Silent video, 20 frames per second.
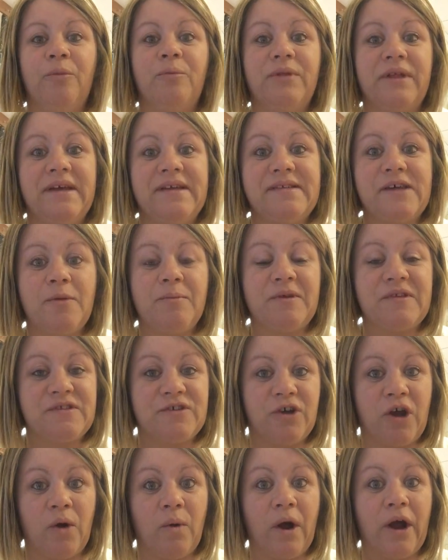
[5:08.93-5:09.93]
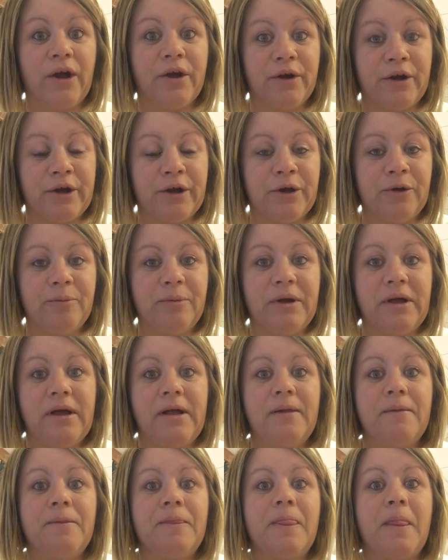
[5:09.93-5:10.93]
Please help us grow our group,
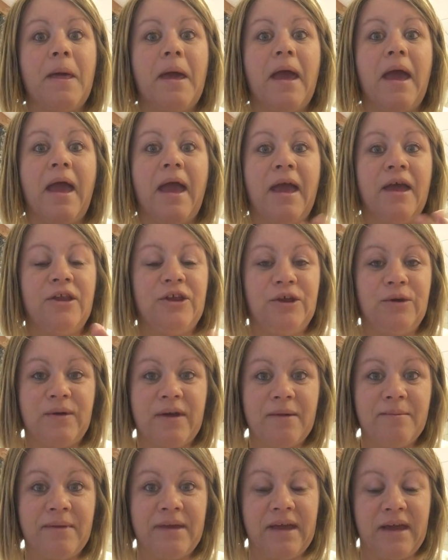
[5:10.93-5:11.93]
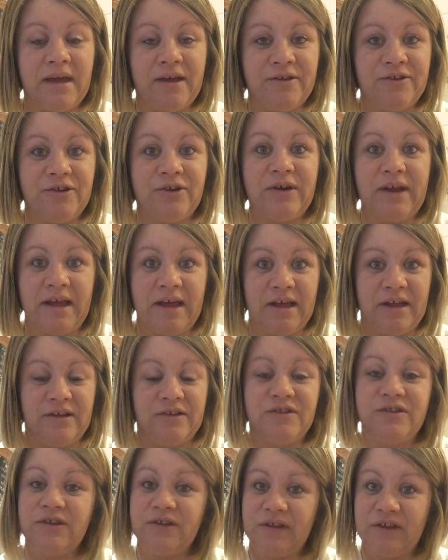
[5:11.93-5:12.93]
and you can be entered
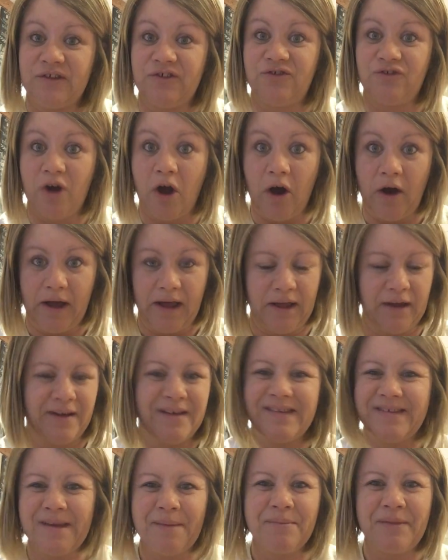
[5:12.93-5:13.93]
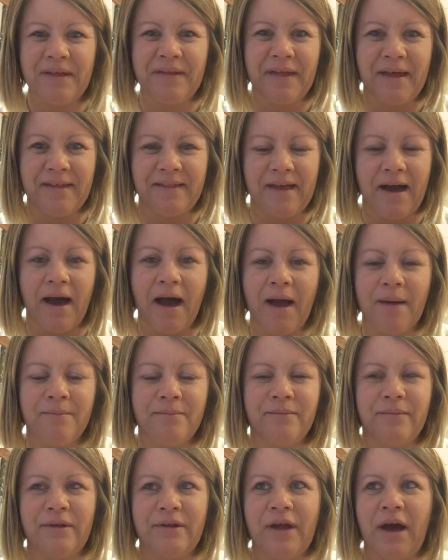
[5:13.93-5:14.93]
into this drawing. Something like that.
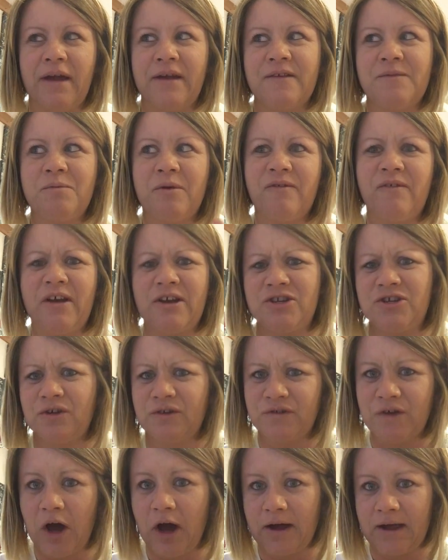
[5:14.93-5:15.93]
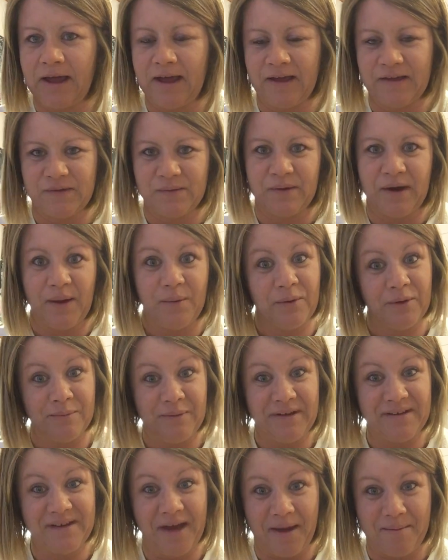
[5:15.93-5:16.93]
I'm not as professional talking as what I would
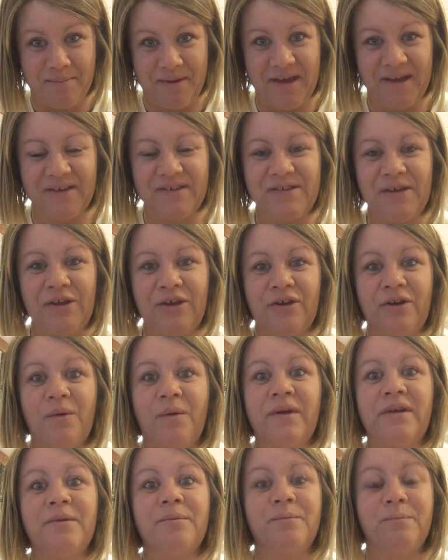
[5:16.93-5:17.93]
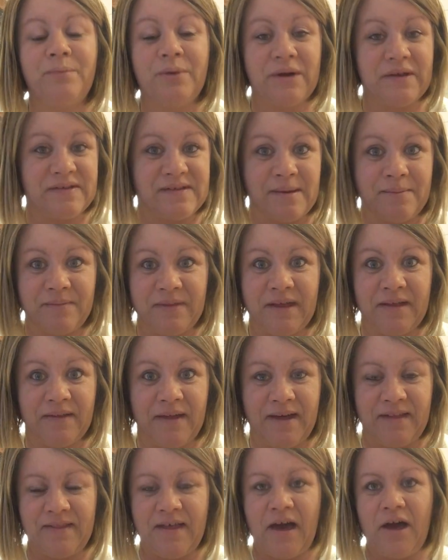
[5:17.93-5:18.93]
be typing. So you're going to put something
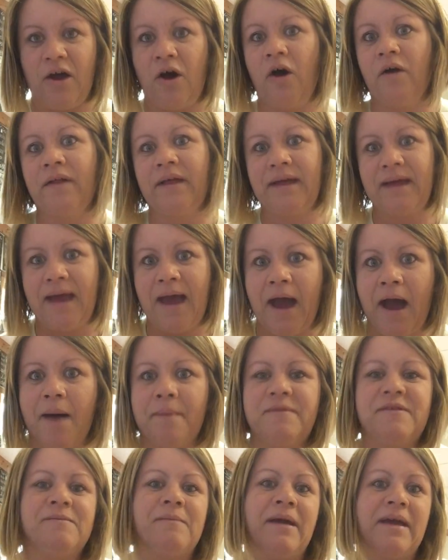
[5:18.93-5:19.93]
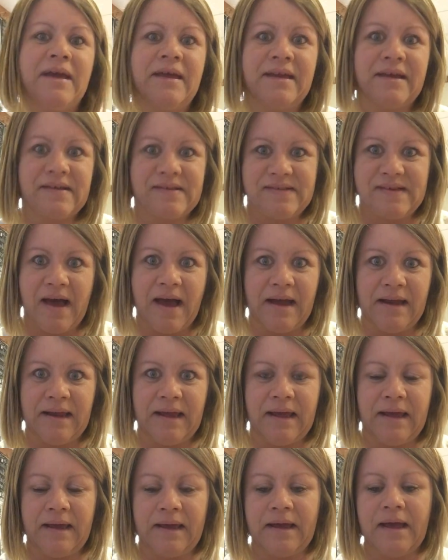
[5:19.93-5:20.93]
like that, all in caps, make it
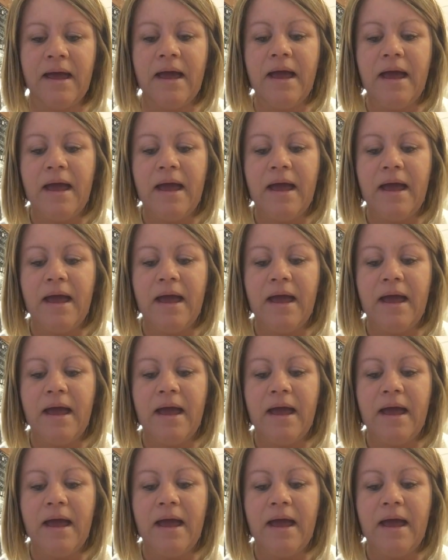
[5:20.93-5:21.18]
exciting.